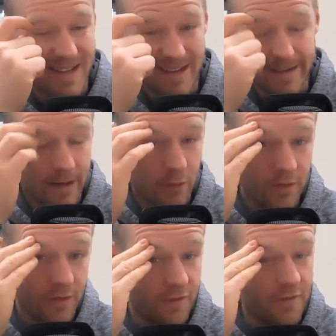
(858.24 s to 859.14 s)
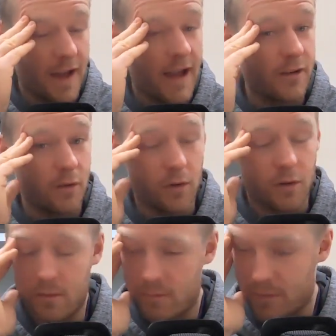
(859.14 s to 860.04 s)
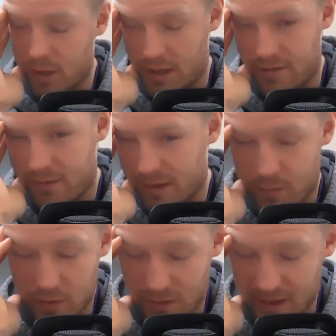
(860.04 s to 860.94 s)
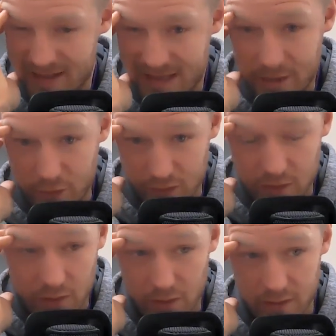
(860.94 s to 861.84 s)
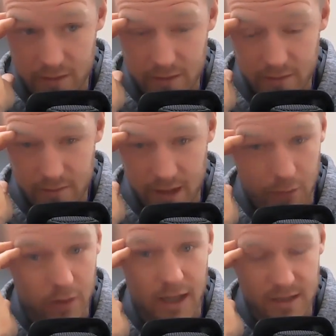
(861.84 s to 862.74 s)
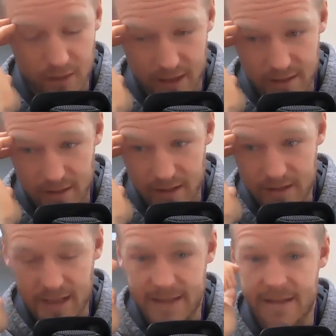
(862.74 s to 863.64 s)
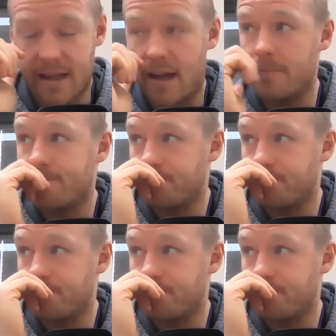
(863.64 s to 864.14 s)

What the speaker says: Now, the final kind of, I suppose, the secret sauce that I would like to add to this is that